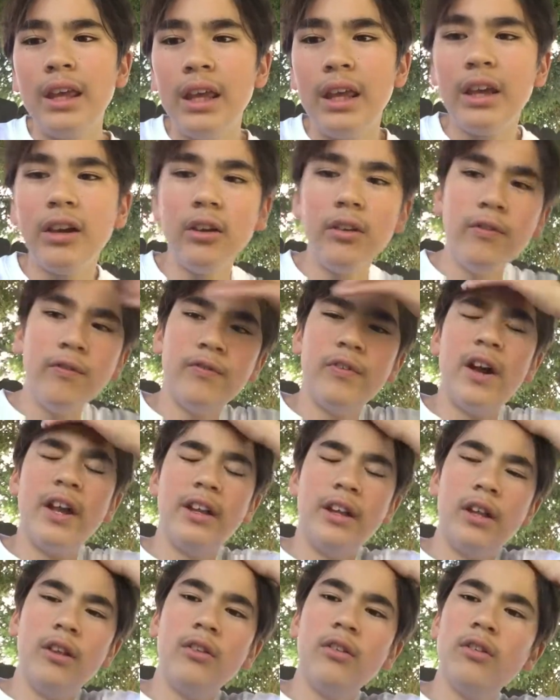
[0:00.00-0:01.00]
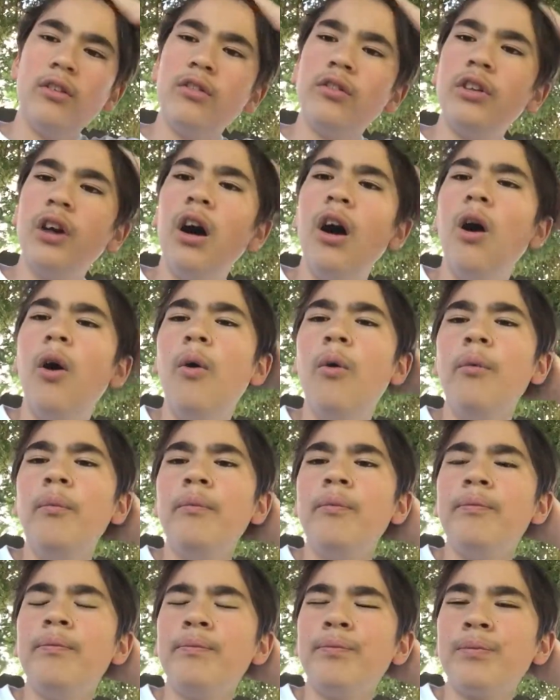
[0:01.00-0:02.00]
he couldn't find it, so...
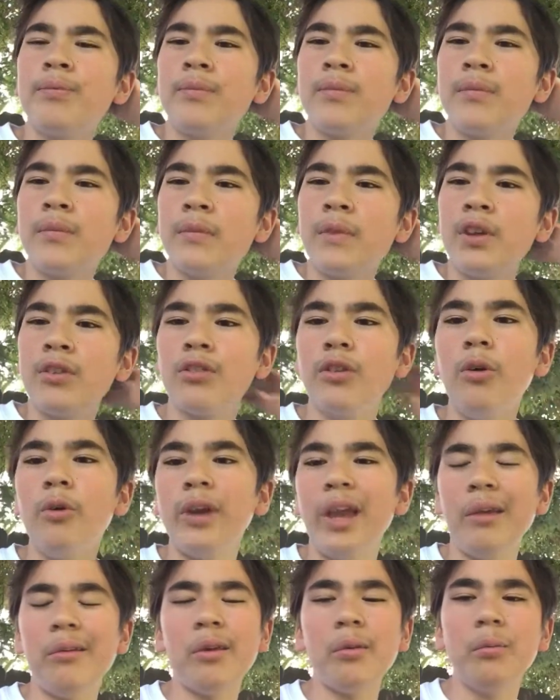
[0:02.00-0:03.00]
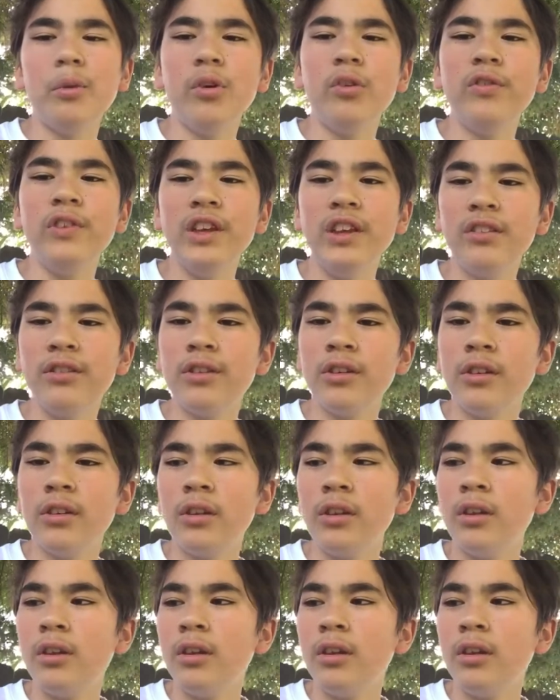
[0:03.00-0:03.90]
So gaming movies,